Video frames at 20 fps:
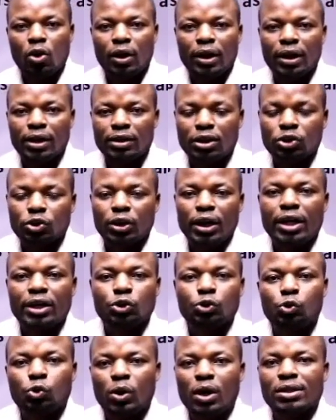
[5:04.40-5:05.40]
Organization,
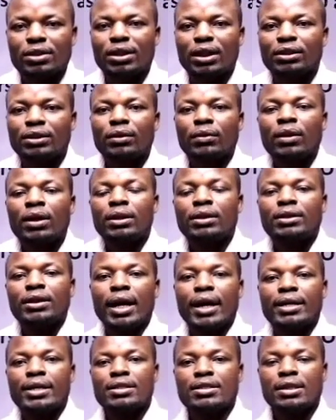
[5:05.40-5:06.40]
ensures that
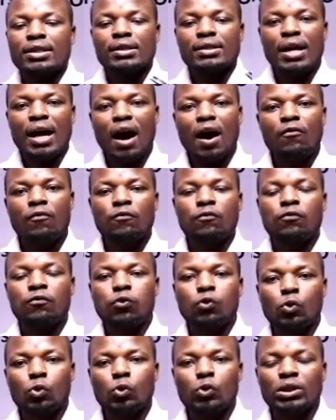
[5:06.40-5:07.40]
there is enough
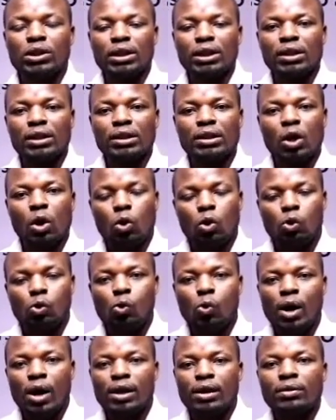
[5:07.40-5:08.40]
food in the whole
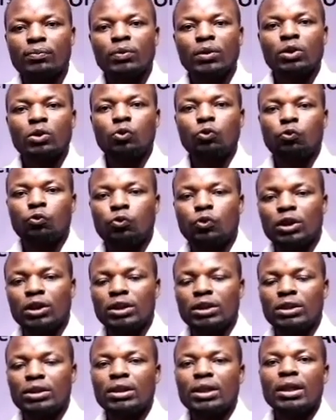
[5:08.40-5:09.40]
world to
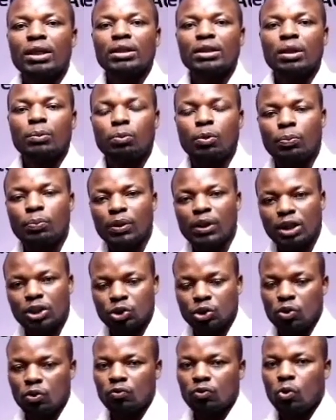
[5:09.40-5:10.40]
feed the
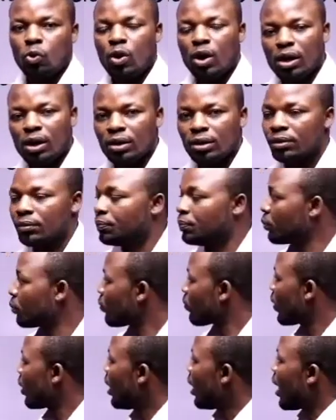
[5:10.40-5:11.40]
population of the world.
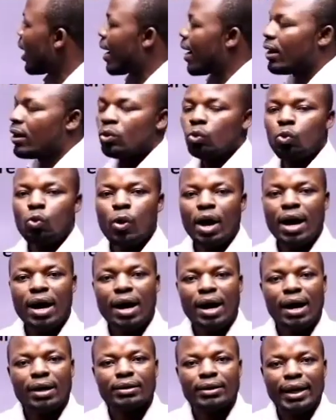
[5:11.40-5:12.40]
And
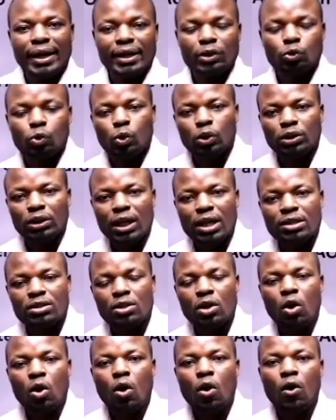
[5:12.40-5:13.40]
where are the
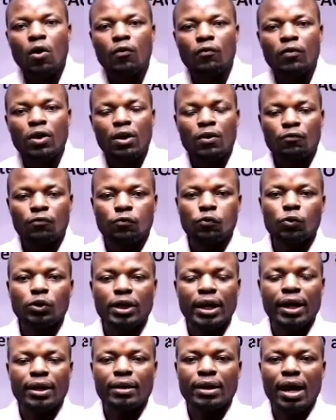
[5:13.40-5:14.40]
headquarters of
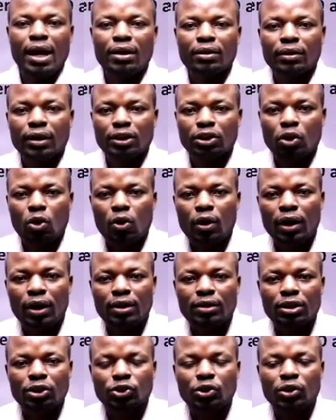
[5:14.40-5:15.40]
Food and Agriculture
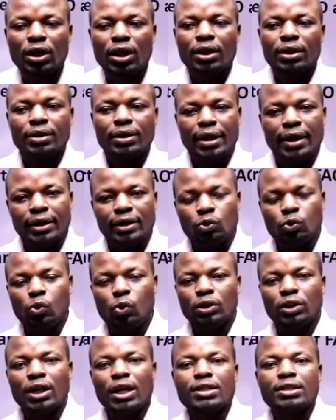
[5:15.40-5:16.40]
Organization? The
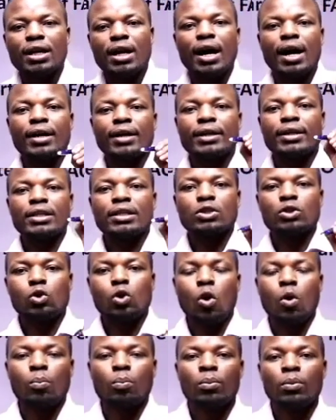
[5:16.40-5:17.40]
headquarters are in
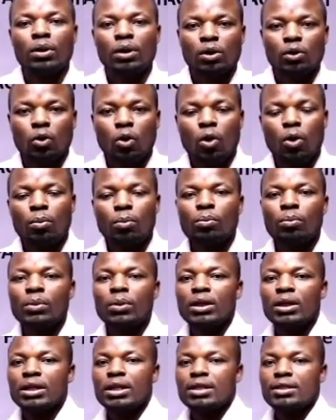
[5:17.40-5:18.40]
Rome. Rome
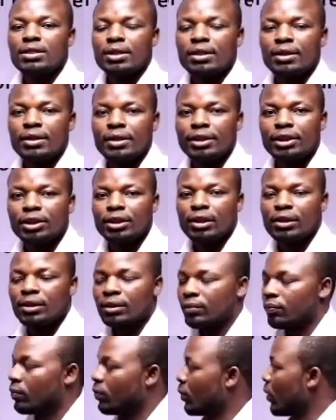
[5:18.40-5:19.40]
is in Italy.